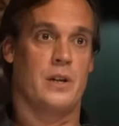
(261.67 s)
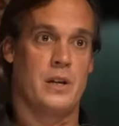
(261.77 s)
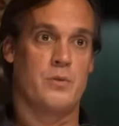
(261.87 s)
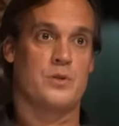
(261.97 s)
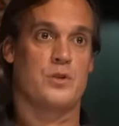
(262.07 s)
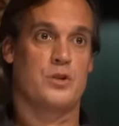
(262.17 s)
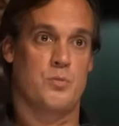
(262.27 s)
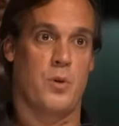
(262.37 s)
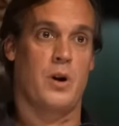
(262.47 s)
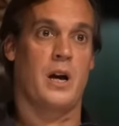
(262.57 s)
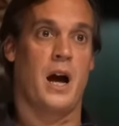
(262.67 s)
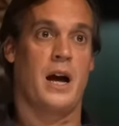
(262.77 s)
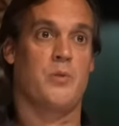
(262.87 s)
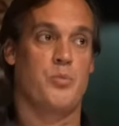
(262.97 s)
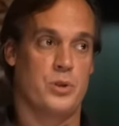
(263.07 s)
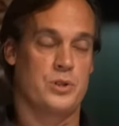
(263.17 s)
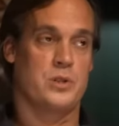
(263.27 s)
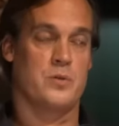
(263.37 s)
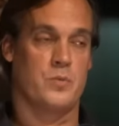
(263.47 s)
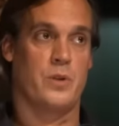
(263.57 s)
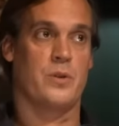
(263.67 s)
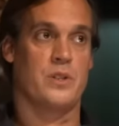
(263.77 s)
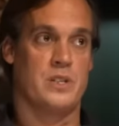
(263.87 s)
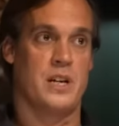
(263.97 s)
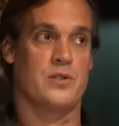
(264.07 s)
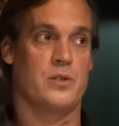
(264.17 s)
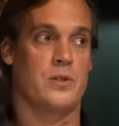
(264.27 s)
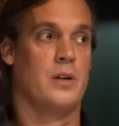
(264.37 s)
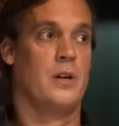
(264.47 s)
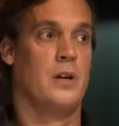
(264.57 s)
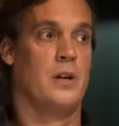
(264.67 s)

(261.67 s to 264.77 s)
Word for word: Like he was a smart guy. He pushed us when we were in the desert.